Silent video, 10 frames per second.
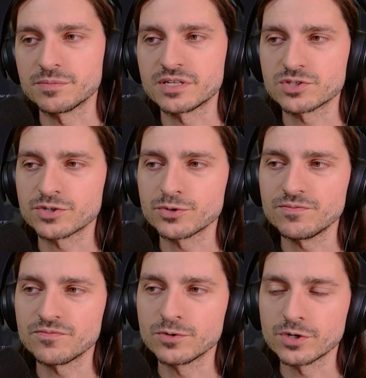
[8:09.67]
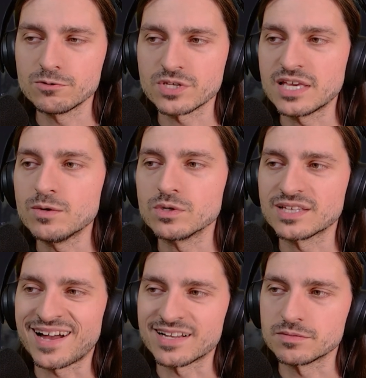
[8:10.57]
but as the group grows, he will
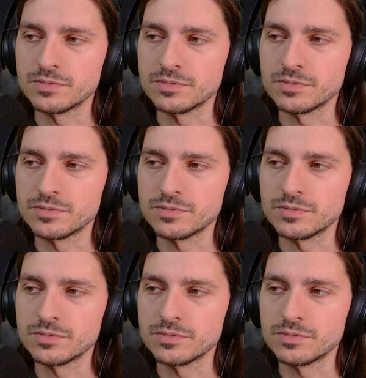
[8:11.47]
not.